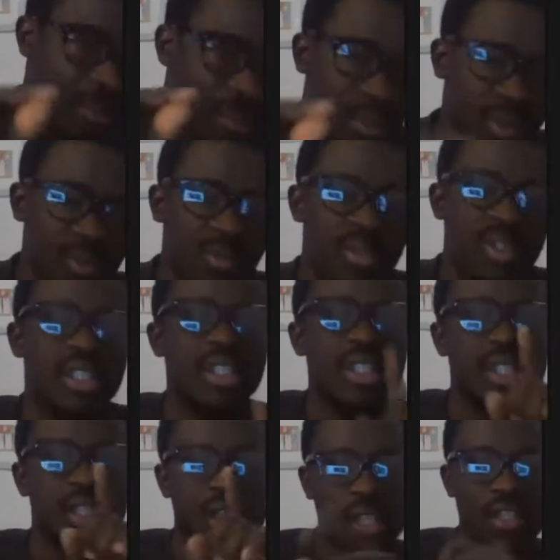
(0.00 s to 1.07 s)

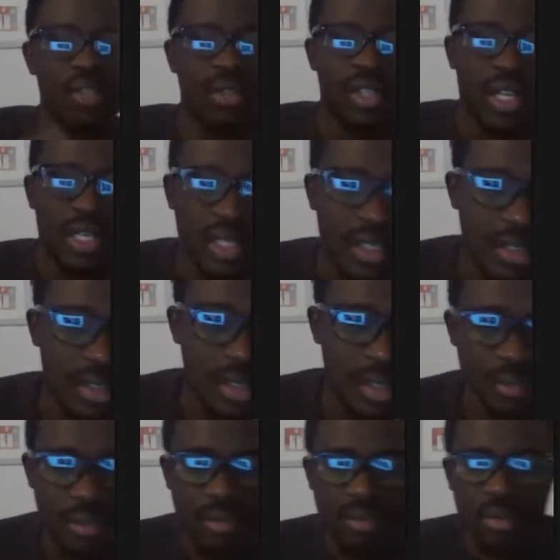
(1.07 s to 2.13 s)
purposefully into that next
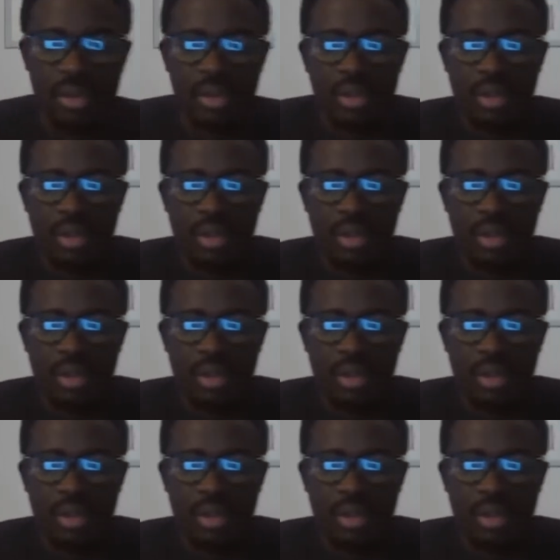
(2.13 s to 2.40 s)
level.